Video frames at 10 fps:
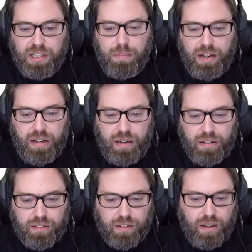DB
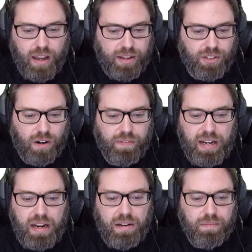
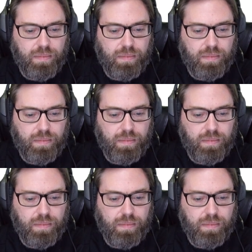SRV.